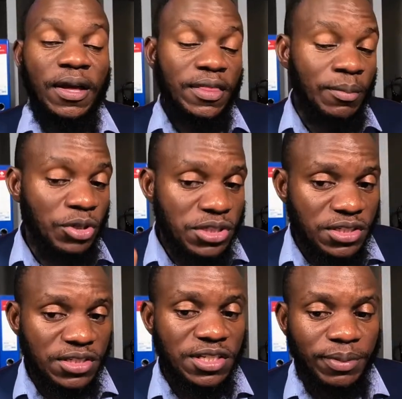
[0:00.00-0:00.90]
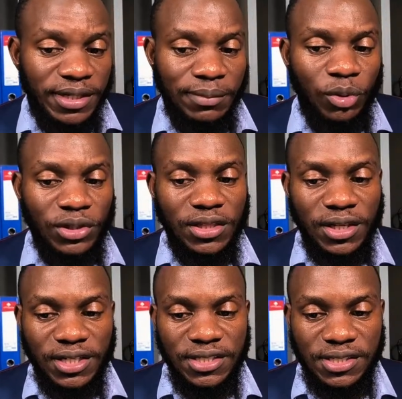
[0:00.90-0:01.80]
The most interesting part about
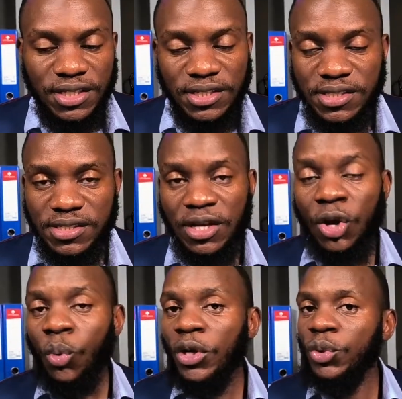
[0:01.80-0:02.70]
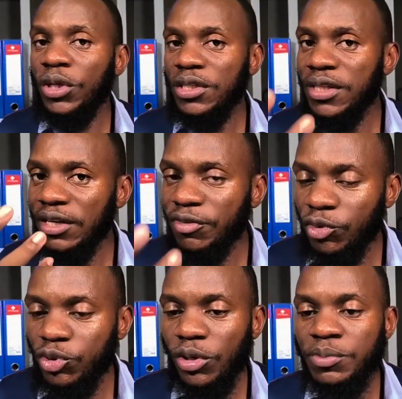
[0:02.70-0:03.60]
arthritis is when you eat that
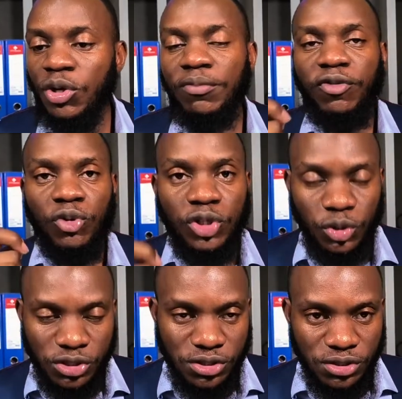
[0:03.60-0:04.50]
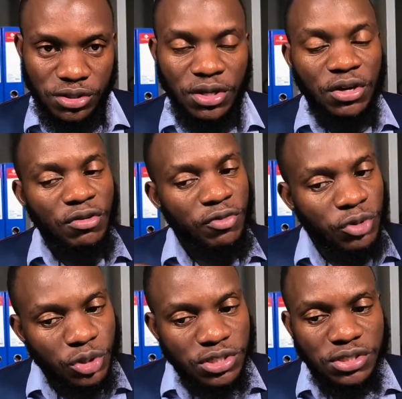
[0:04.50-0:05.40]
fruit, you absorb fructose.
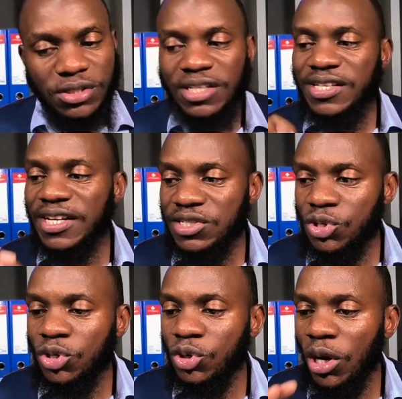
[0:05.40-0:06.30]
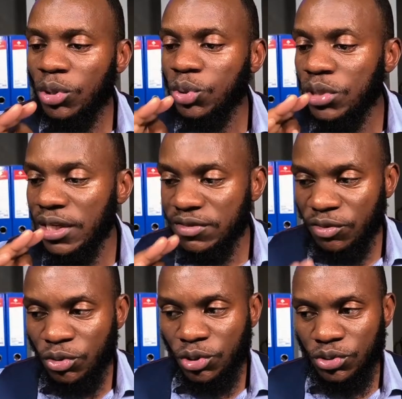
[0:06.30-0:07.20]
Fructose is, the cells don't know how to utilize
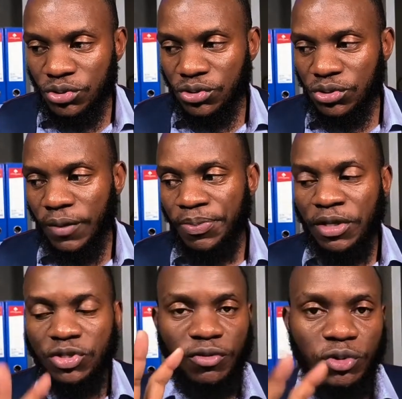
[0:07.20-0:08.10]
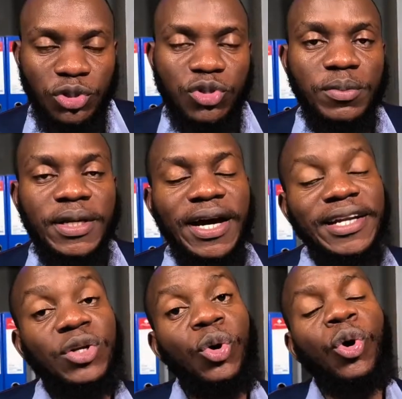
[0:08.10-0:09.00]
fructose. So fructose will be
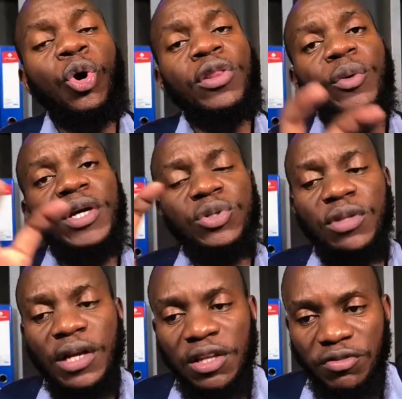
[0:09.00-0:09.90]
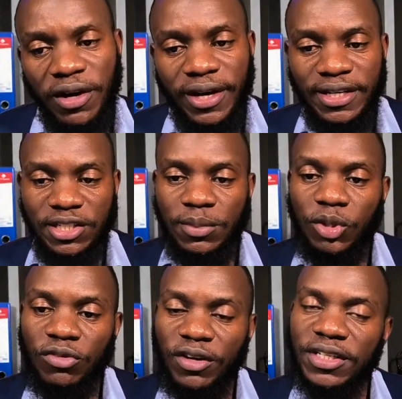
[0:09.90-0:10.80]
carried all the way to the liver and it will be
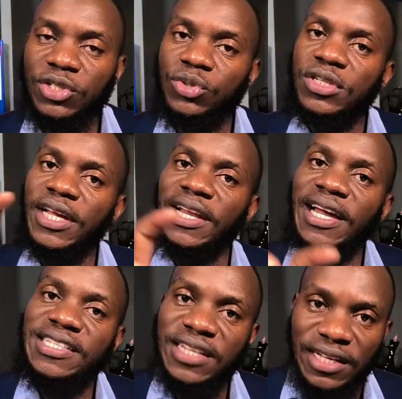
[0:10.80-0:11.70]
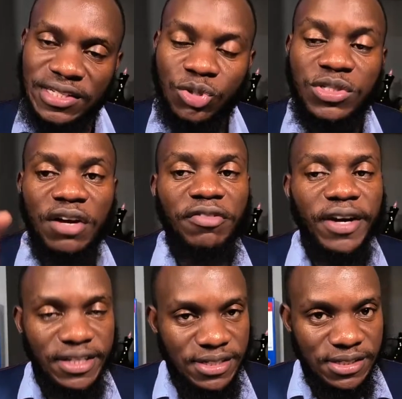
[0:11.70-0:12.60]
converted to triglycerides. Those are
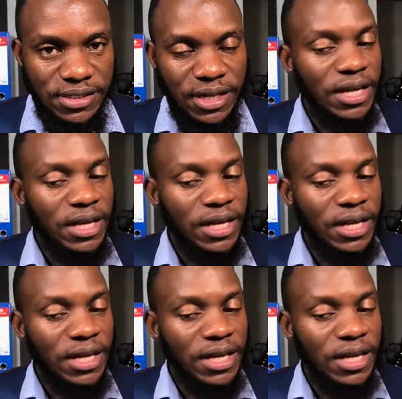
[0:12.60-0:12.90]
fats.